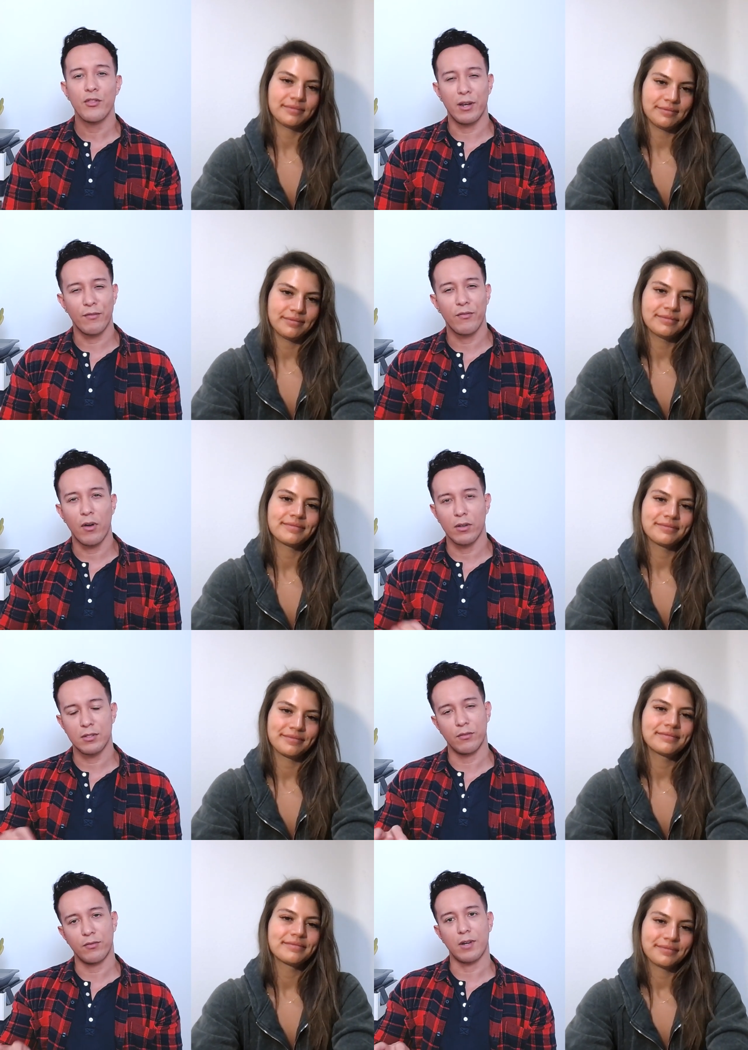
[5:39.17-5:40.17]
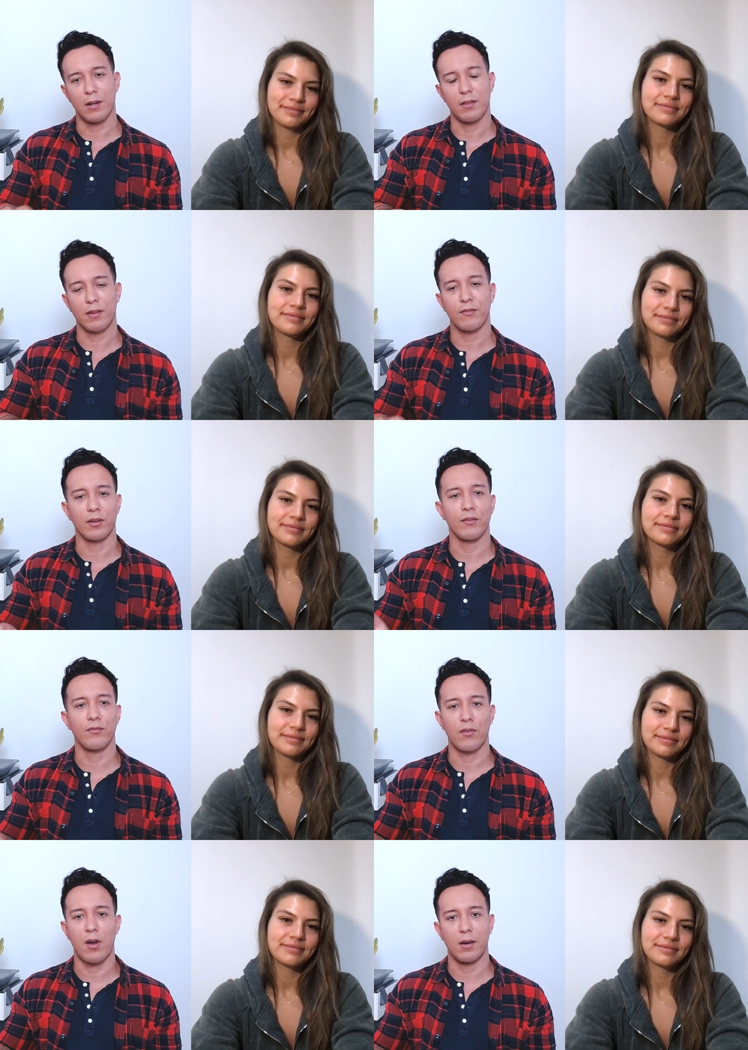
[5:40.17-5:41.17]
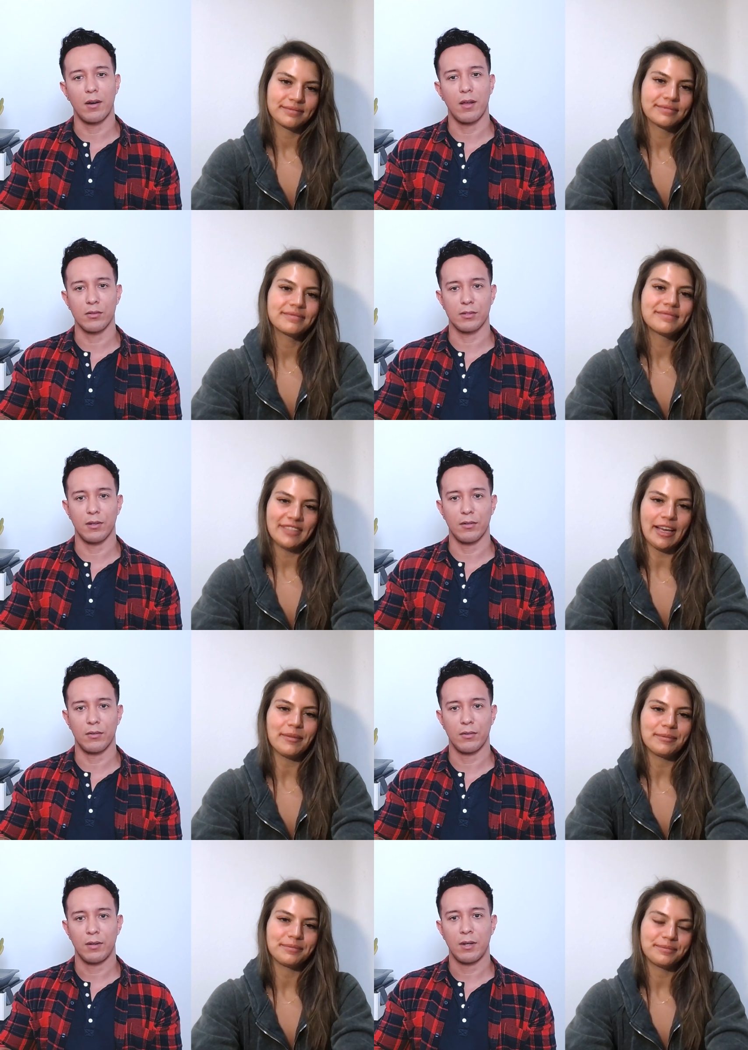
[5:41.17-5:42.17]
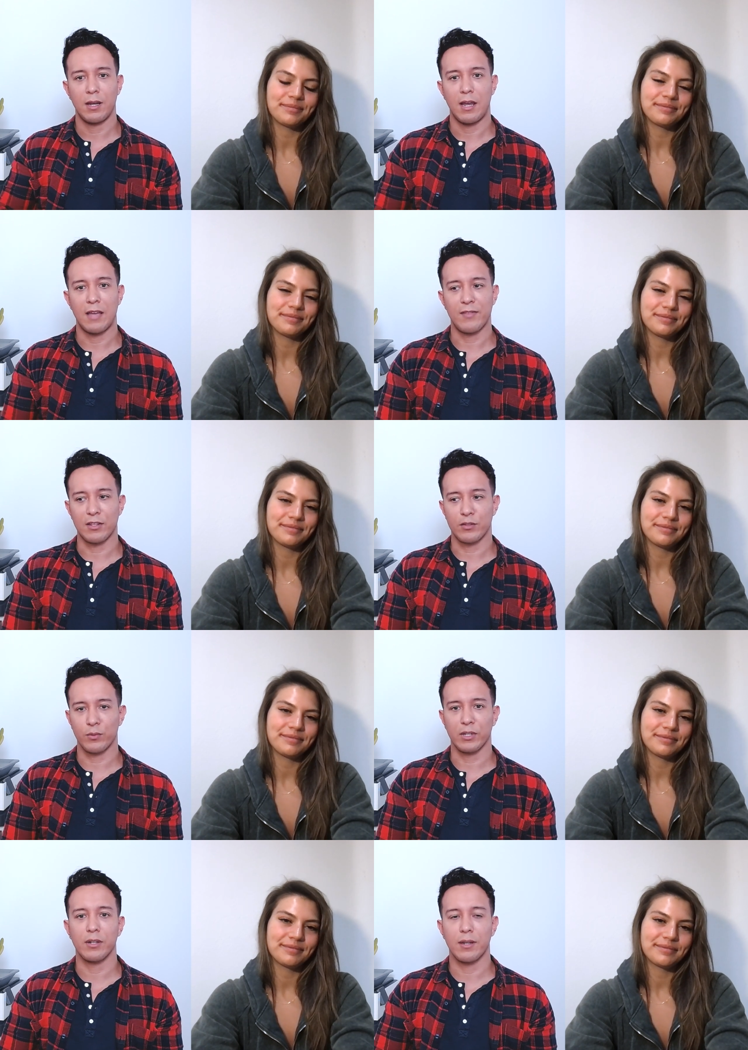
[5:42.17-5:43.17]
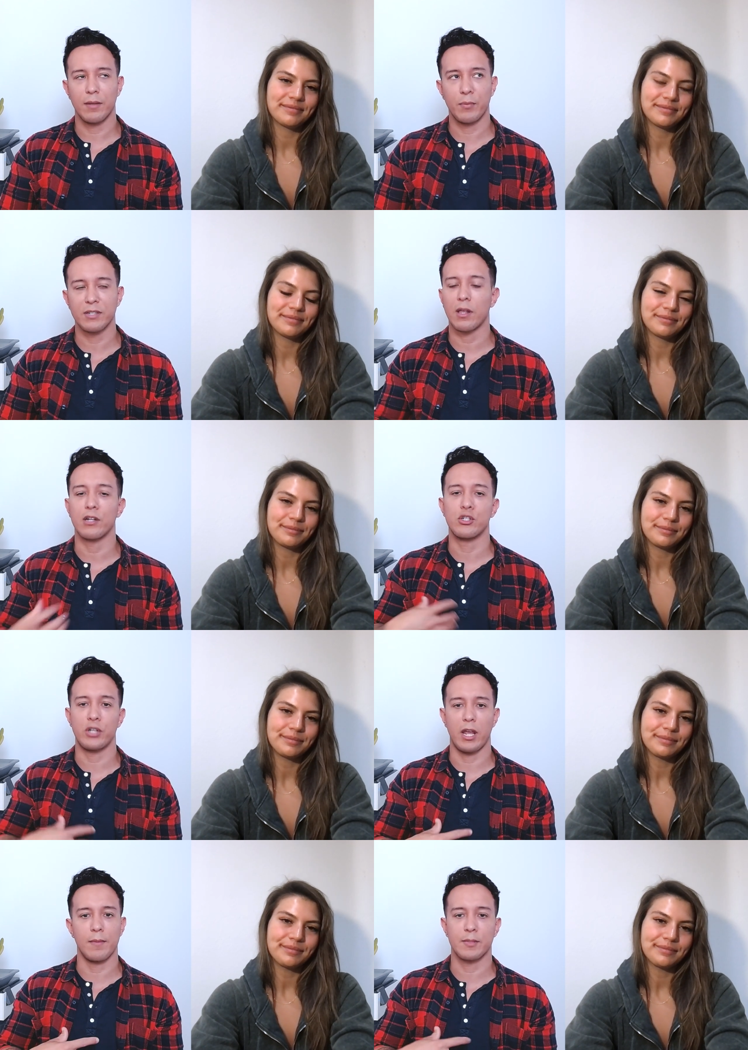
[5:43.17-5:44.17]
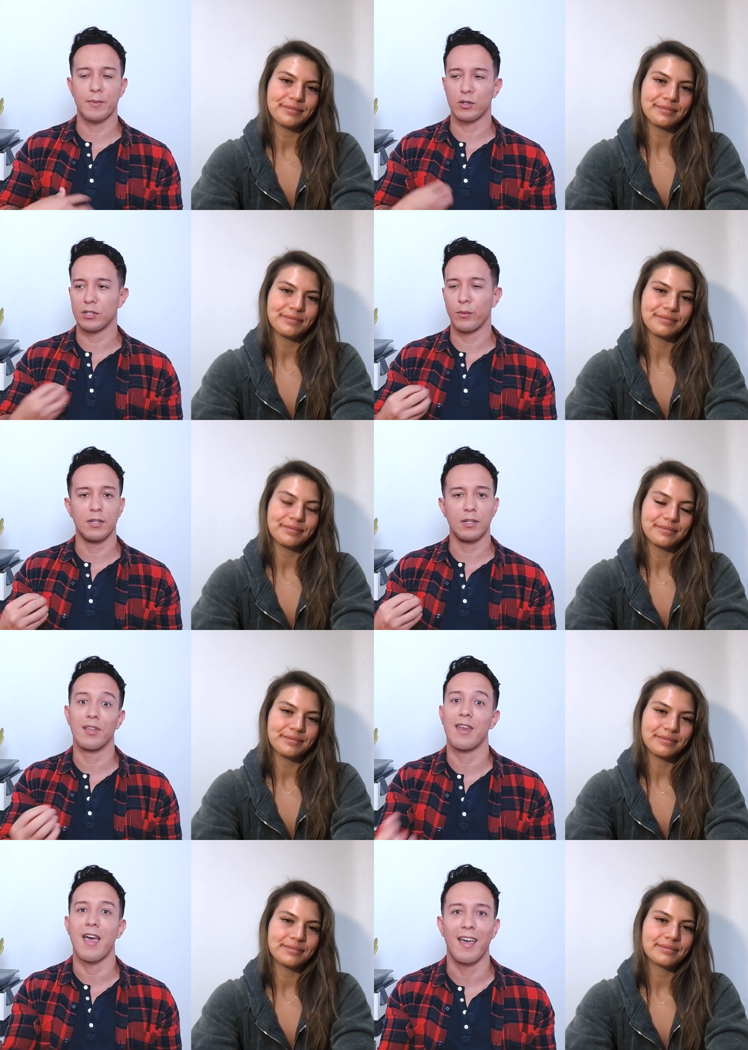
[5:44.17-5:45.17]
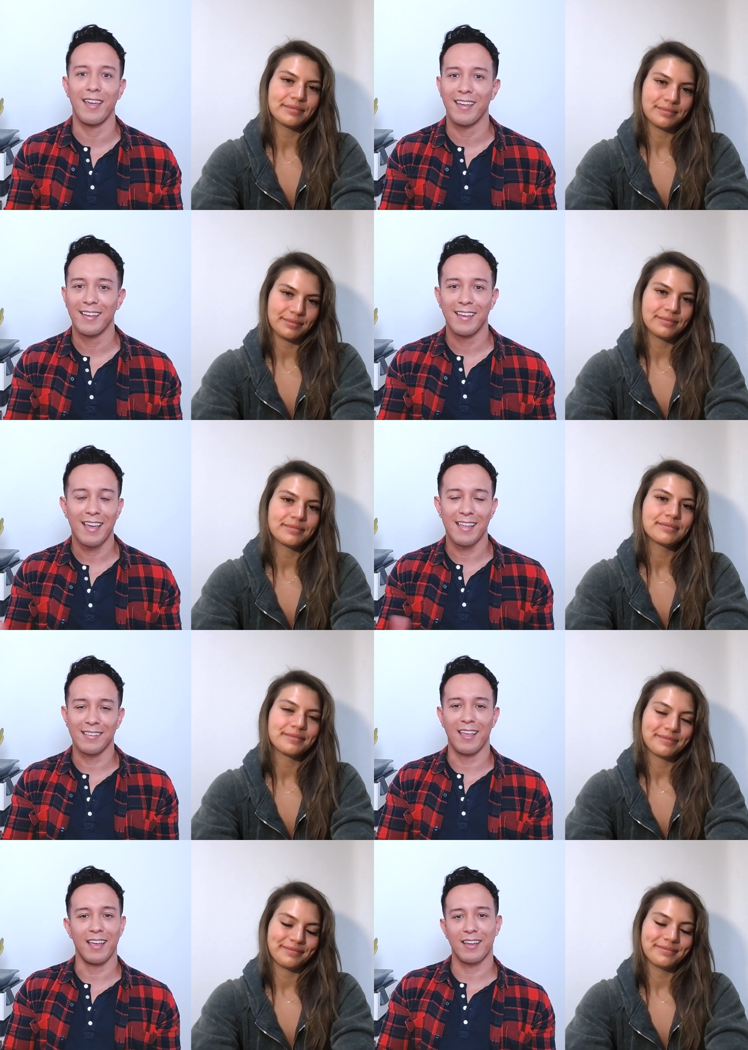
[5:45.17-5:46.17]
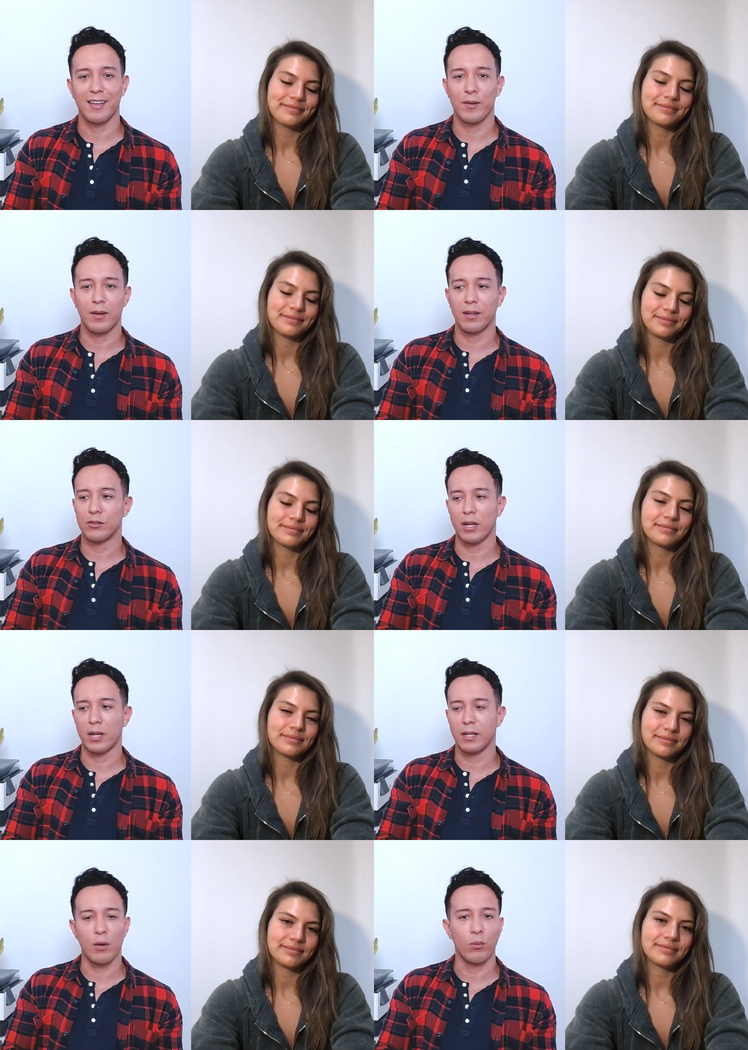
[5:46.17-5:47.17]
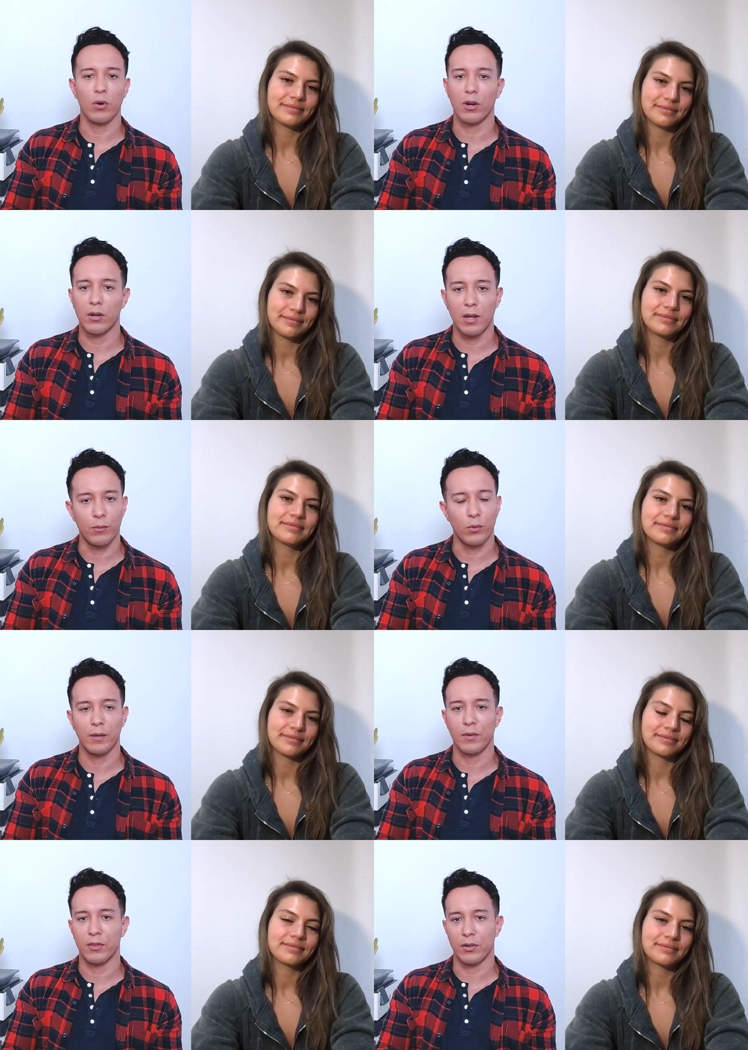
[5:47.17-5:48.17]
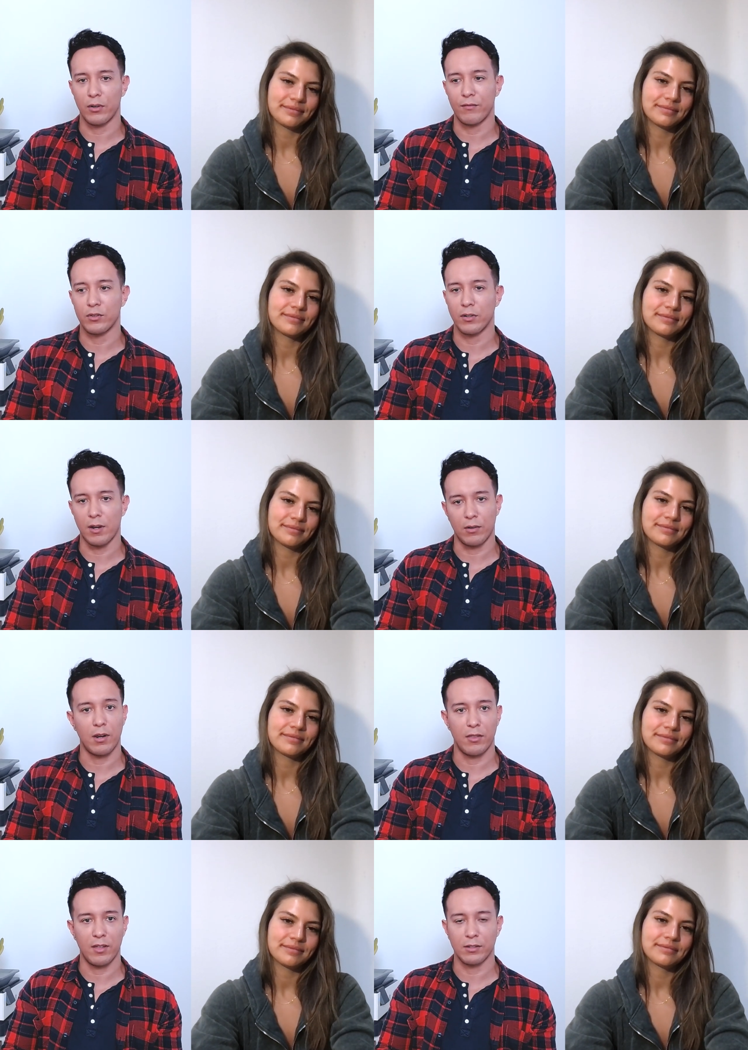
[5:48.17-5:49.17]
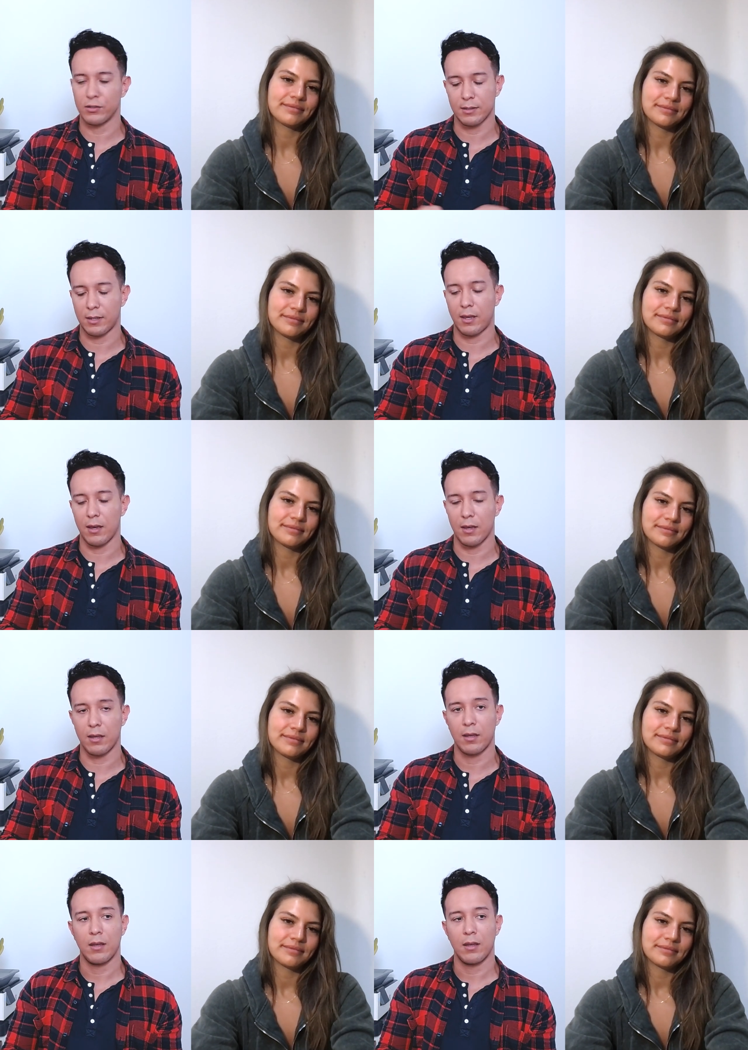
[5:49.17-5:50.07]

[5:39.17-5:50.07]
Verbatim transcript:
Speaker 1: then I also kind of like feel like a fraud also. And that's really, it brings a lot of shame, especially with dealing with Annette and like trying to get work and working with her. I've turned down a lot of things just because I can't.